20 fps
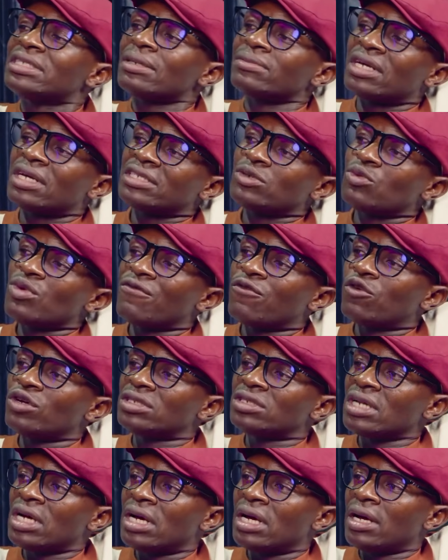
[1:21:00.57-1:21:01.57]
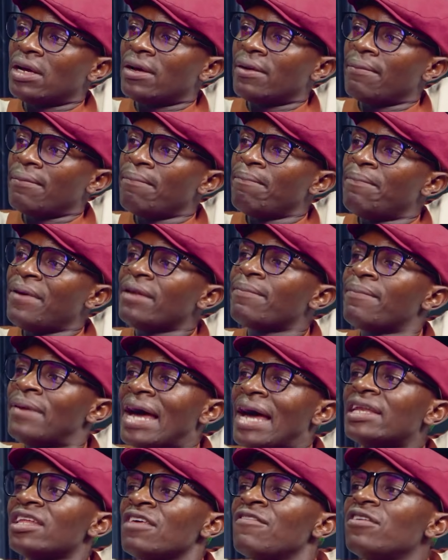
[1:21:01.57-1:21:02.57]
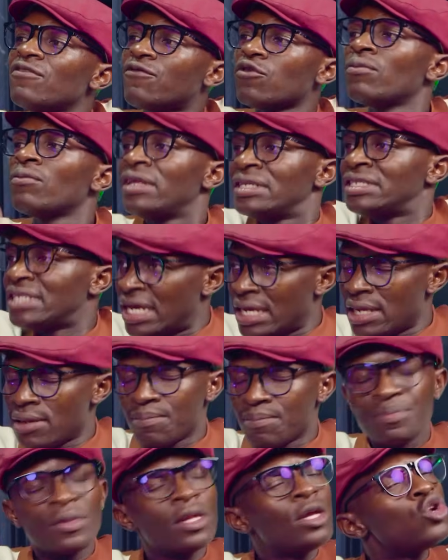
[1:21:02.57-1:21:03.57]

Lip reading: sometimes we've got bad blood even from the day.